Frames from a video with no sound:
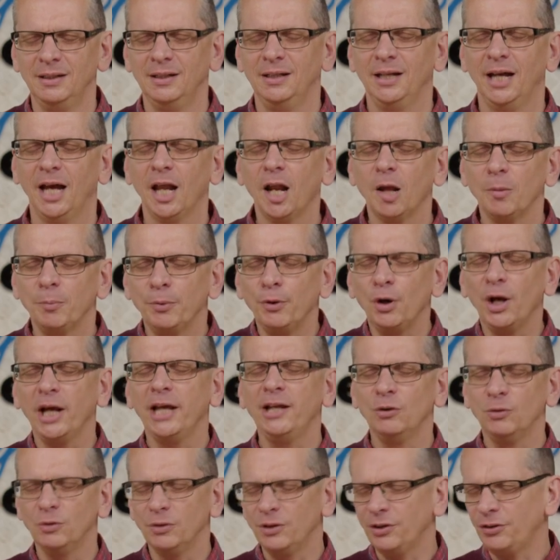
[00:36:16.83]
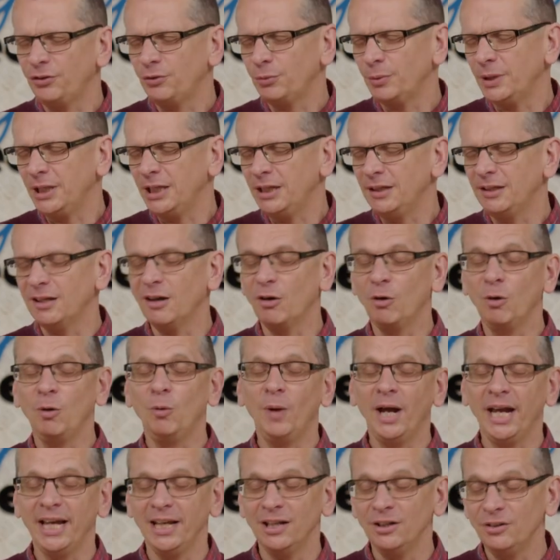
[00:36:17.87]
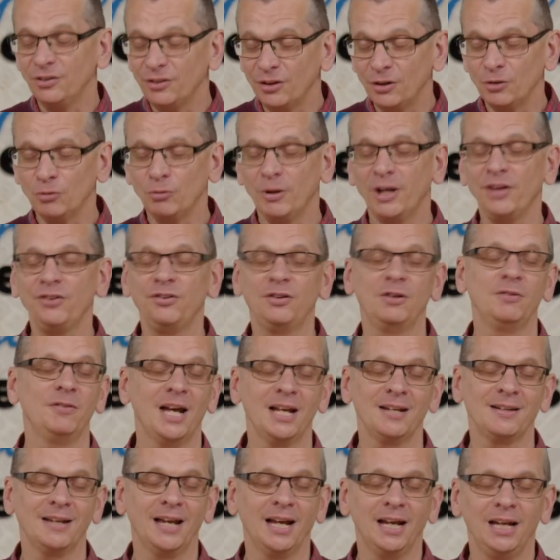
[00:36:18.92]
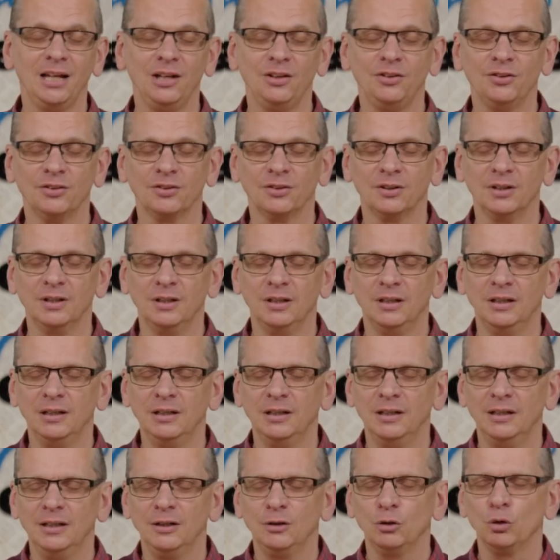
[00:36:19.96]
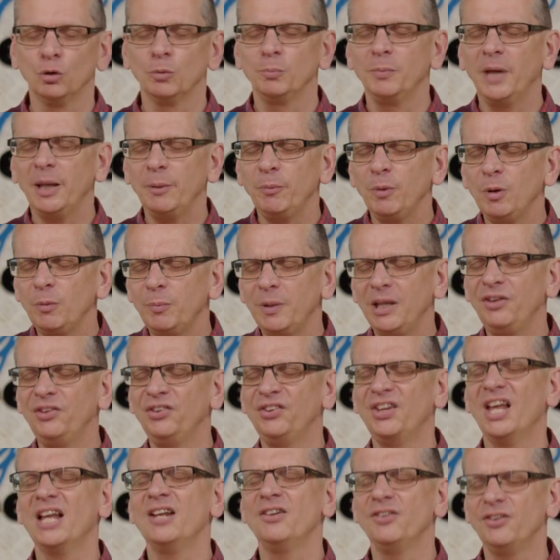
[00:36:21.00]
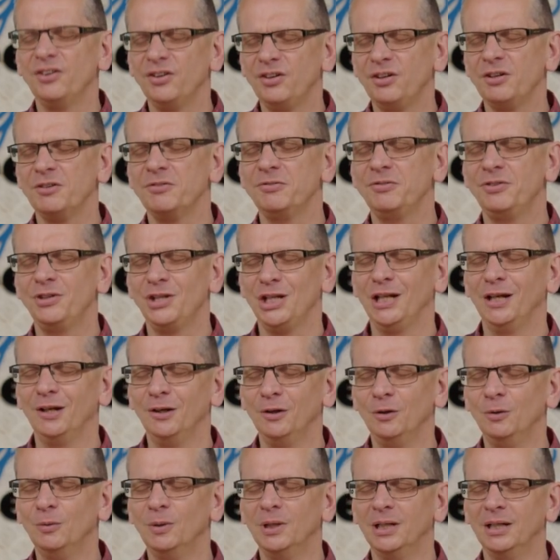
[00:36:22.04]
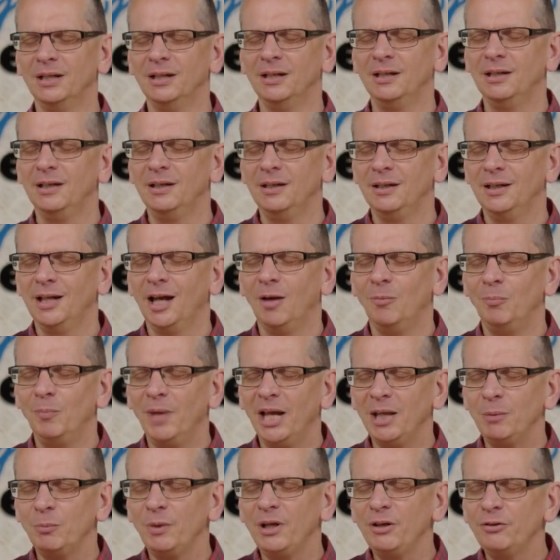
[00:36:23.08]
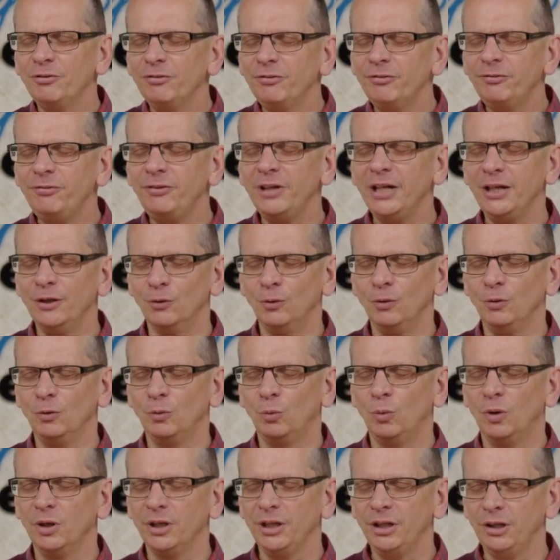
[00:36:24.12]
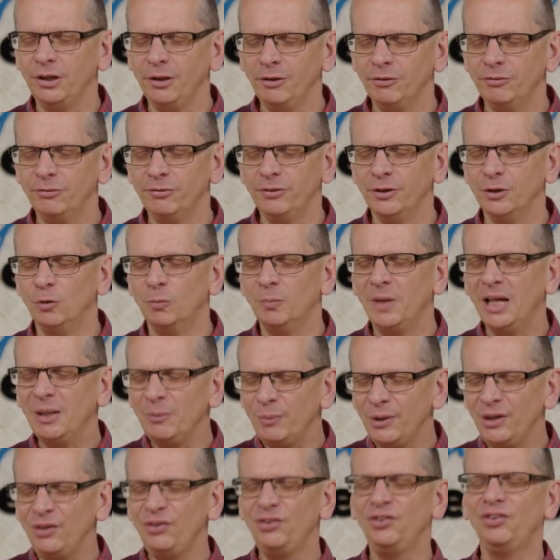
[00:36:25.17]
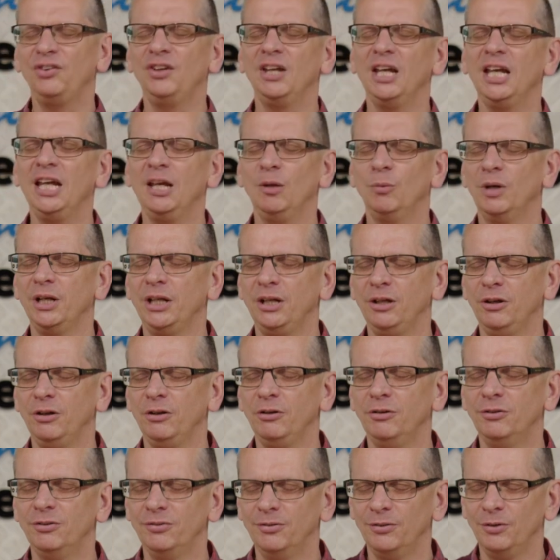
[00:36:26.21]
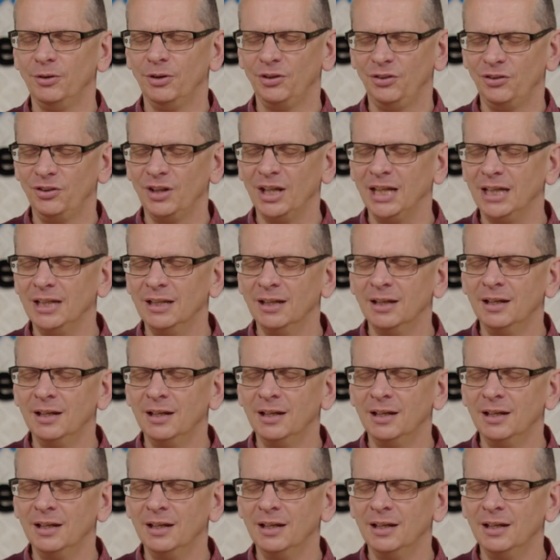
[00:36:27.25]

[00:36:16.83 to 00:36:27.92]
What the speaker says: And I pray, Lord, as we go away into the rest of our days, Lord, may we be sensitive to you and may we feel what you feel. May we see what you see.